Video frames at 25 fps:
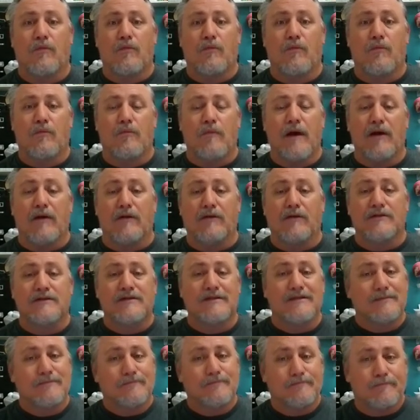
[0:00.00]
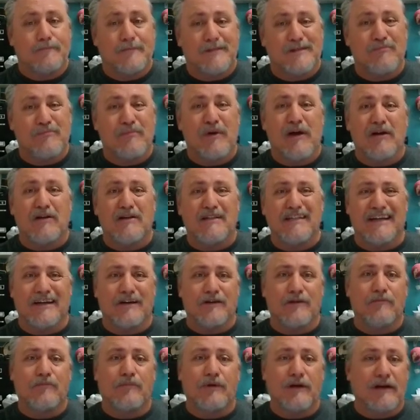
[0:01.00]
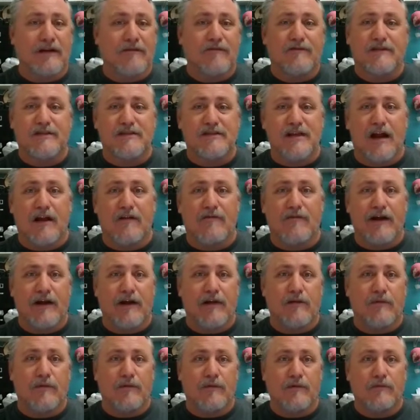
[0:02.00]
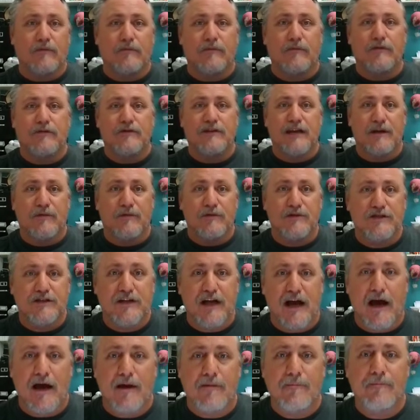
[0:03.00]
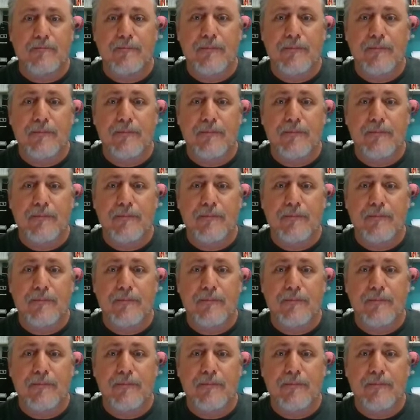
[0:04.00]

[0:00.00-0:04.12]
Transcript: medals. It's a better deal, but if it's not available, take what you got.